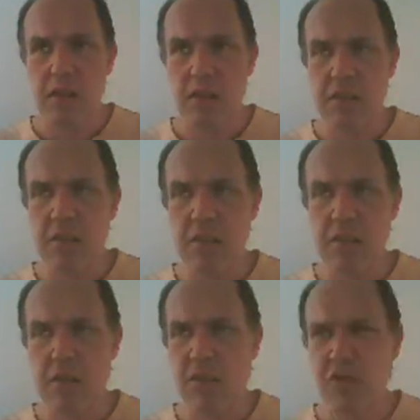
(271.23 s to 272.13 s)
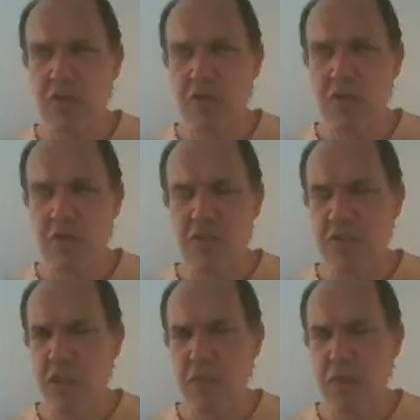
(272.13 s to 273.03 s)
this
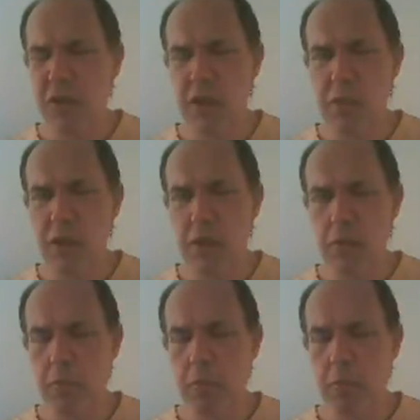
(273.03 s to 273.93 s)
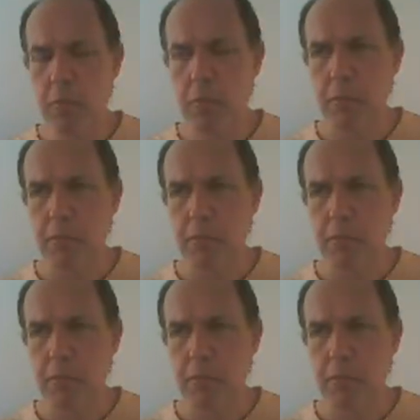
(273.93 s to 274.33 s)
should not really be a problem,